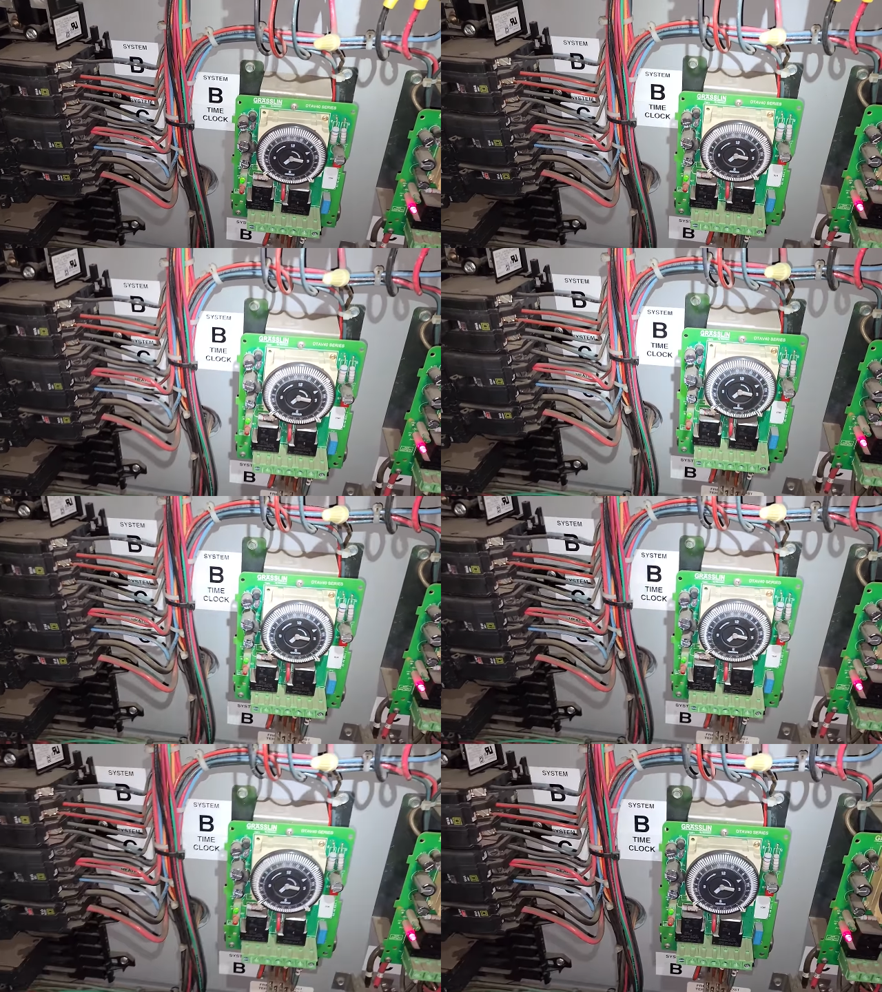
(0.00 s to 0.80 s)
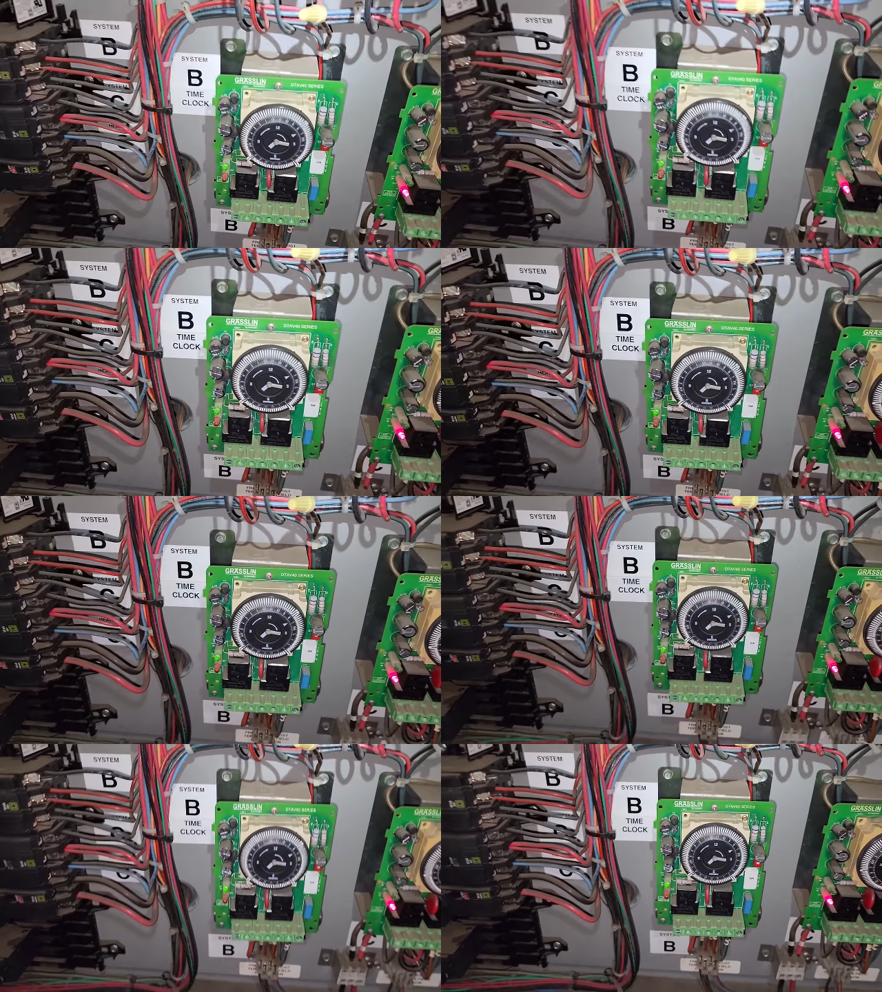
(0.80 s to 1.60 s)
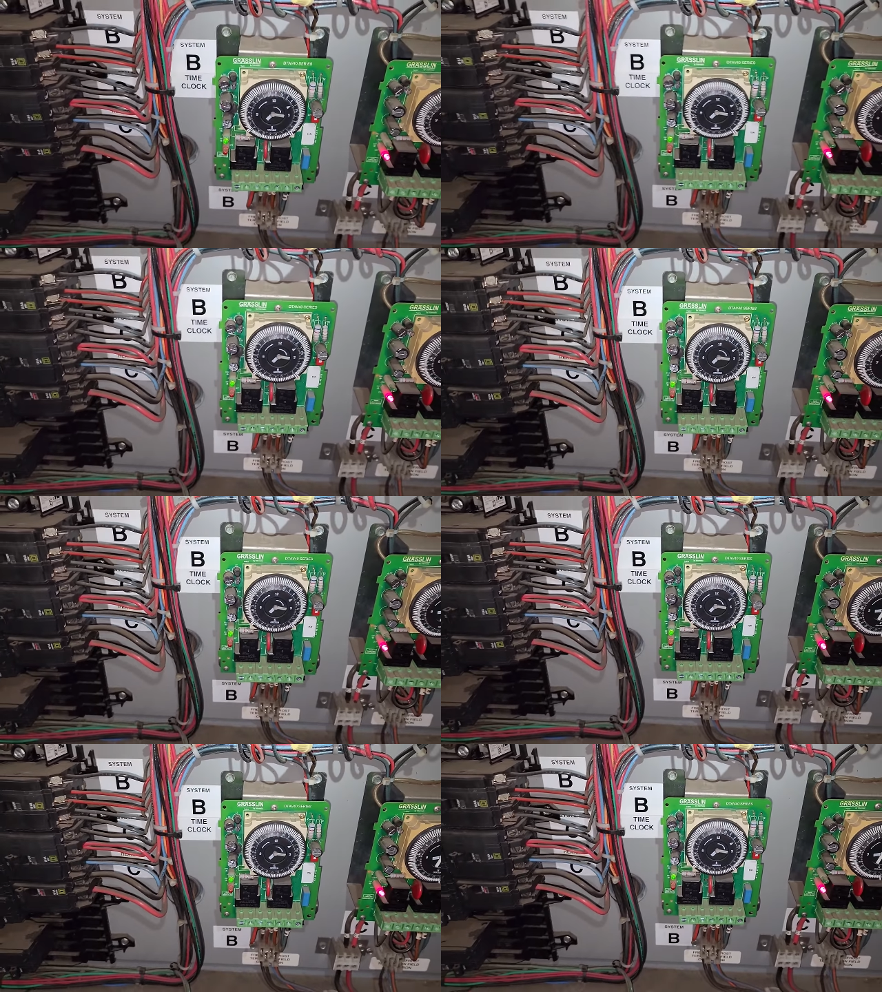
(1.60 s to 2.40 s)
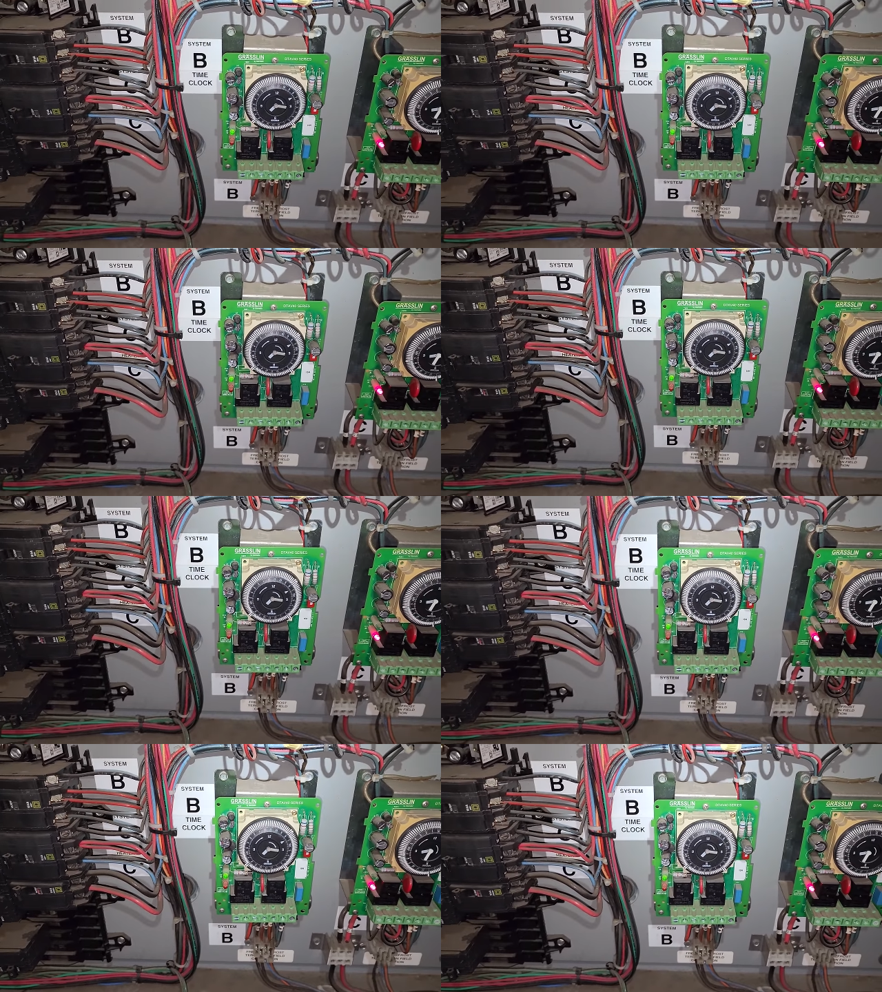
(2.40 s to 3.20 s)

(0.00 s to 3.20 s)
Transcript: [unreadable: no face in view]